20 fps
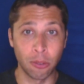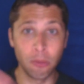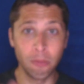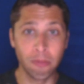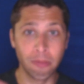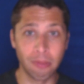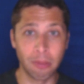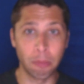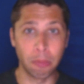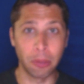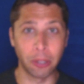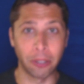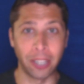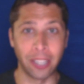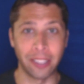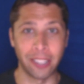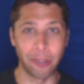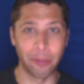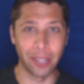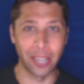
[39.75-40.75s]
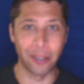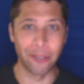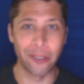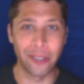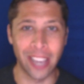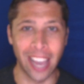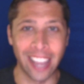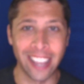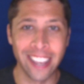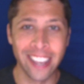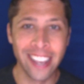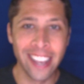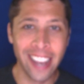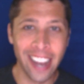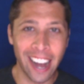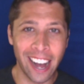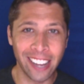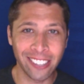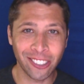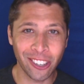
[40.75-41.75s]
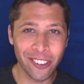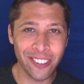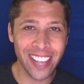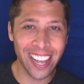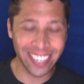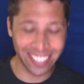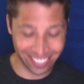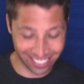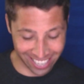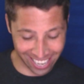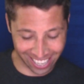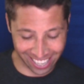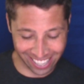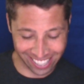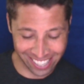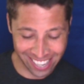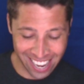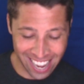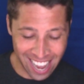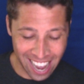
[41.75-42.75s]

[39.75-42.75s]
Oop, blurry, there we go, okay. I'll show you that in a second.